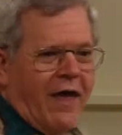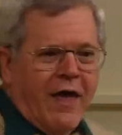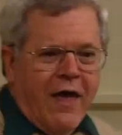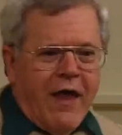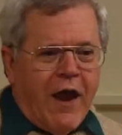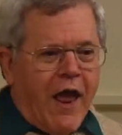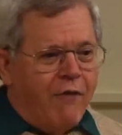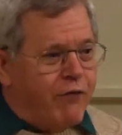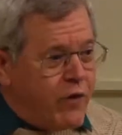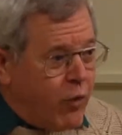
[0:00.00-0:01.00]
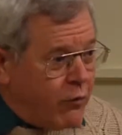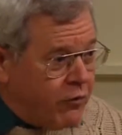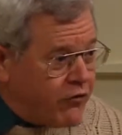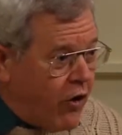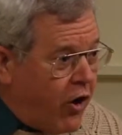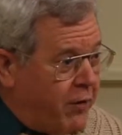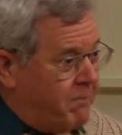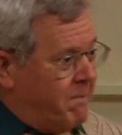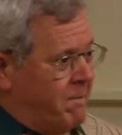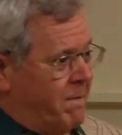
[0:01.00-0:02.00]
and everyone was gone.
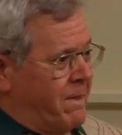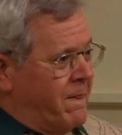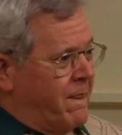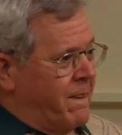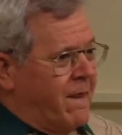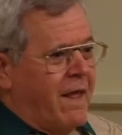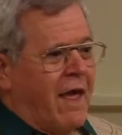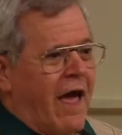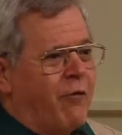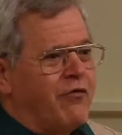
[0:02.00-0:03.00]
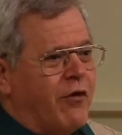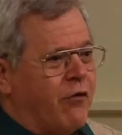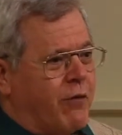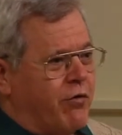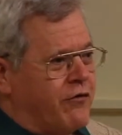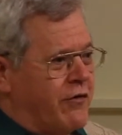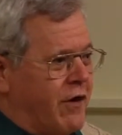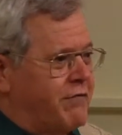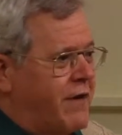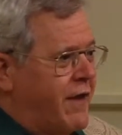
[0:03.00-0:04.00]
I was the only person left